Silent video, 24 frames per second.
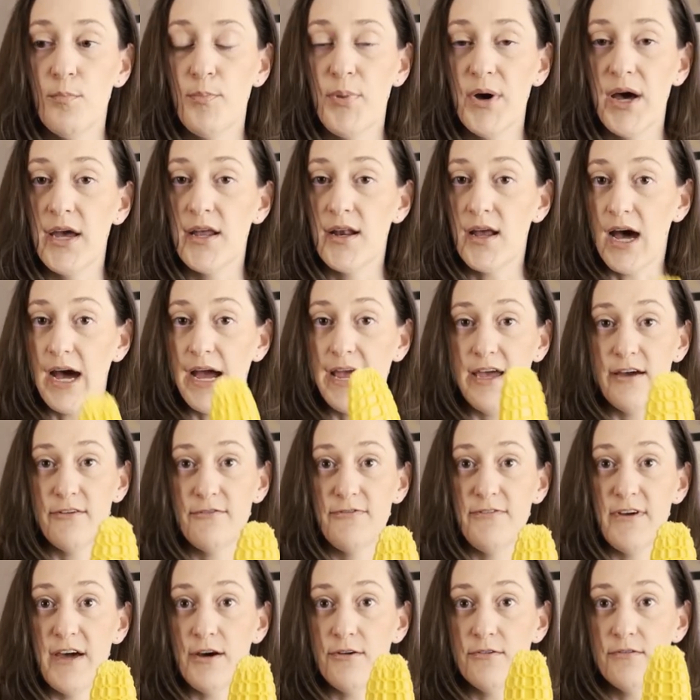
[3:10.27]
but I have
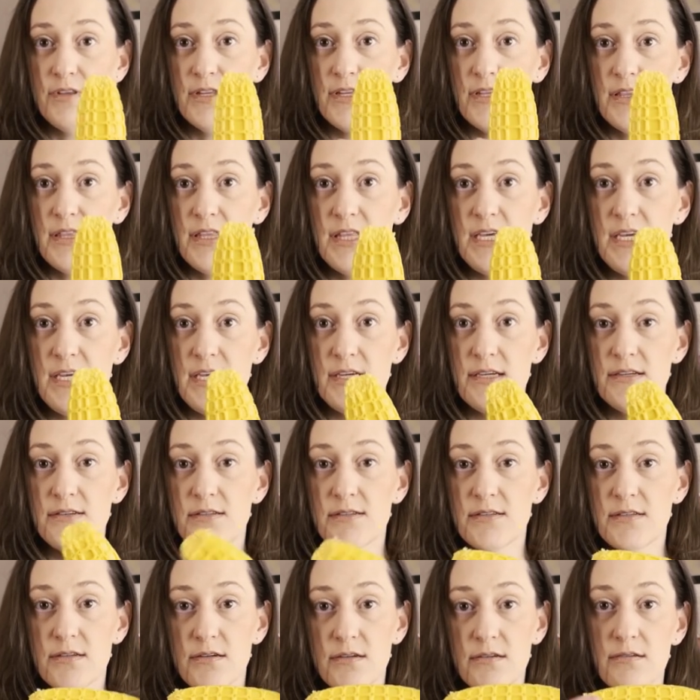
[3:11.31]
found that
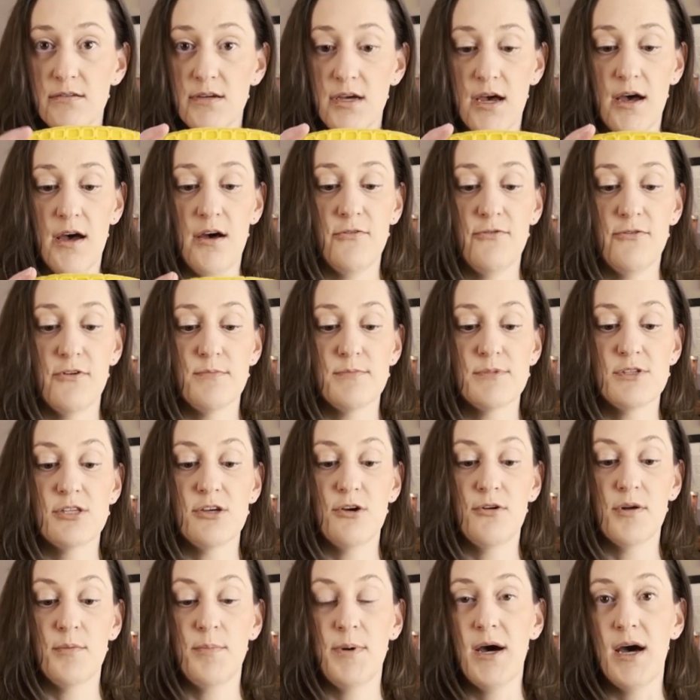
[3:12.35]
these from
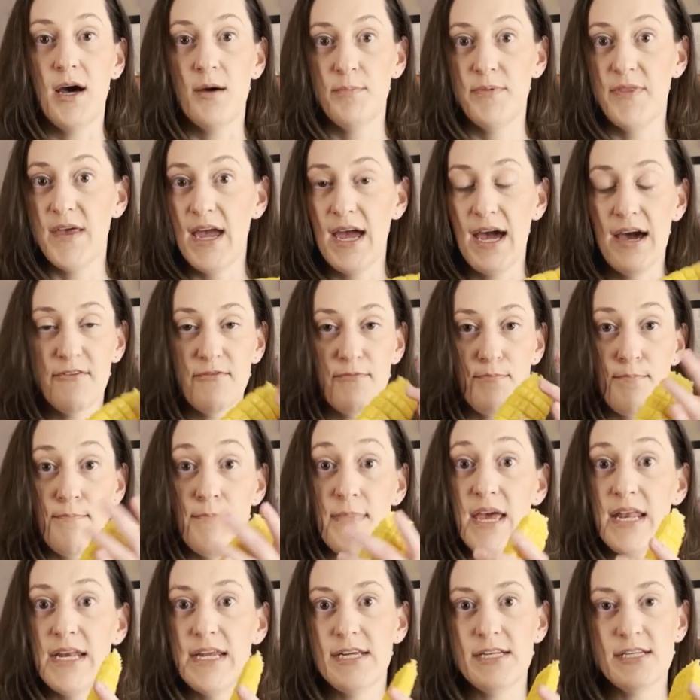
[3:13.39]
Soda Pop, they have
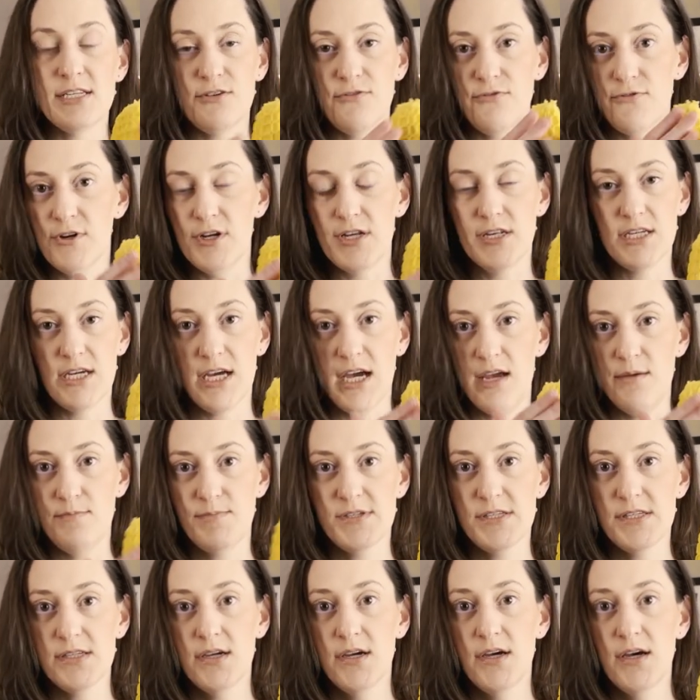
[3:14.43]
many different
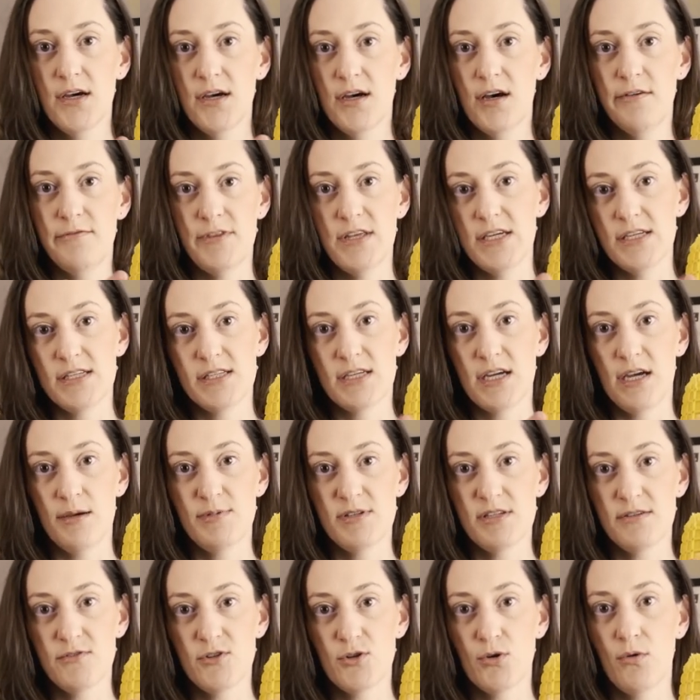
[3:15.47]
types of these
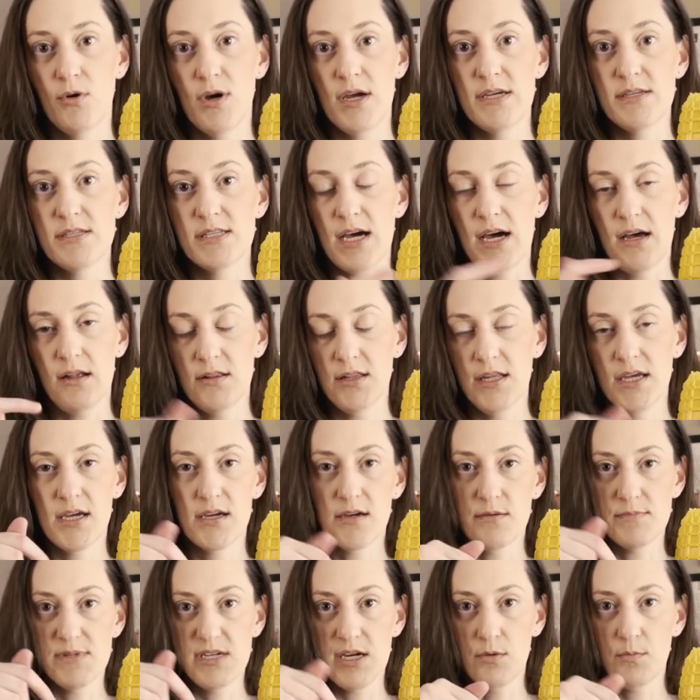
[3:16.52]
types of toys. I'll link
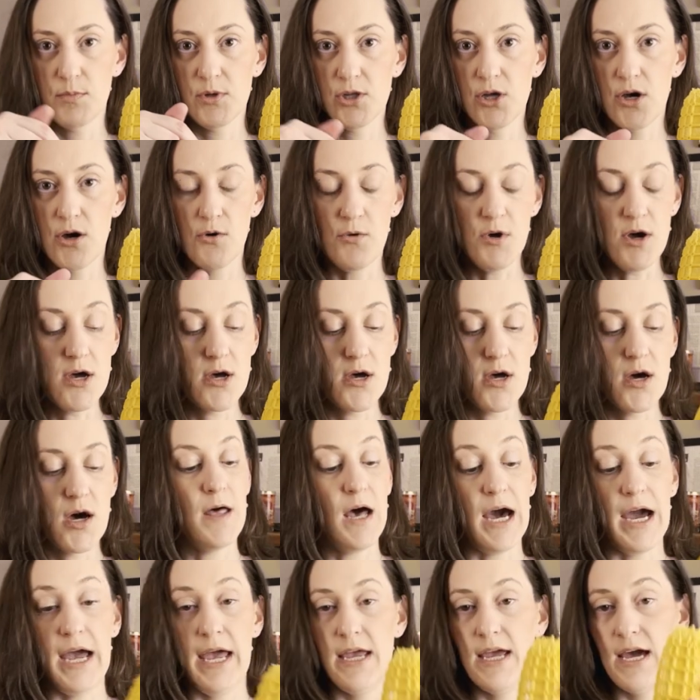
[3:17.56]
them down below.
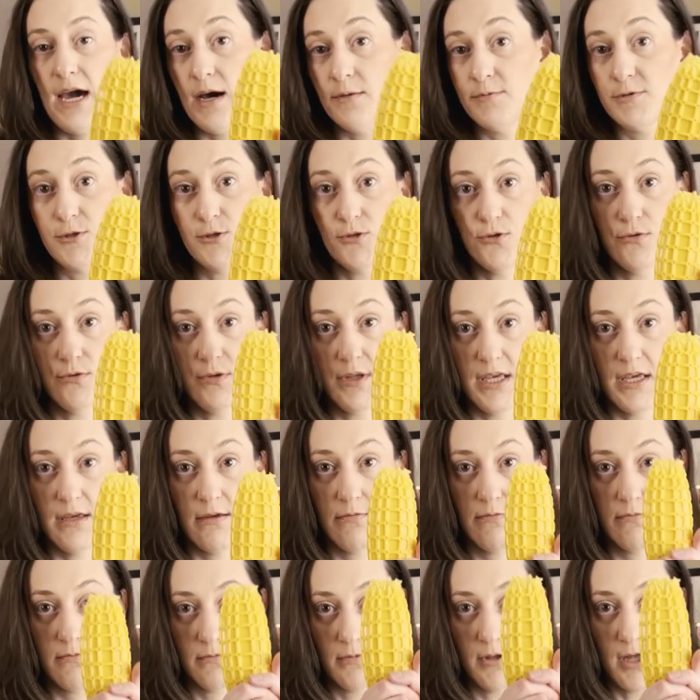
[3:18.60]
I absolutely
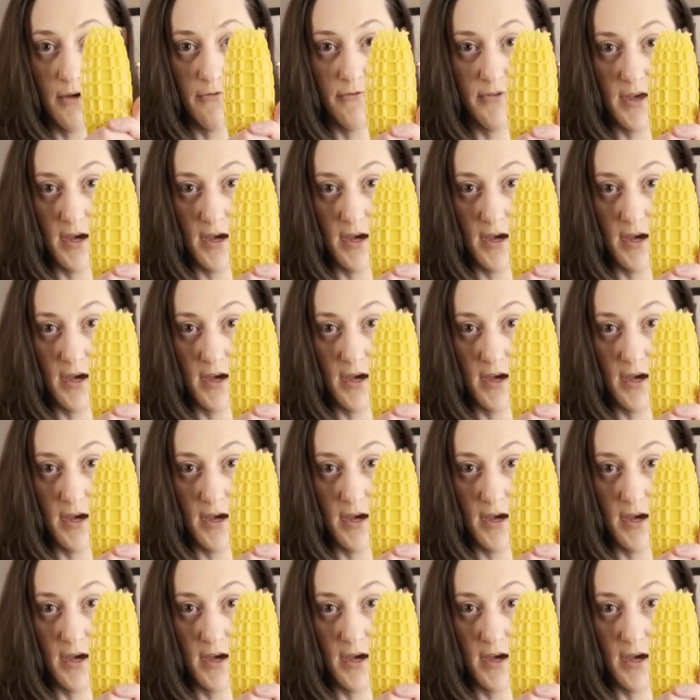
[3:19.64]
love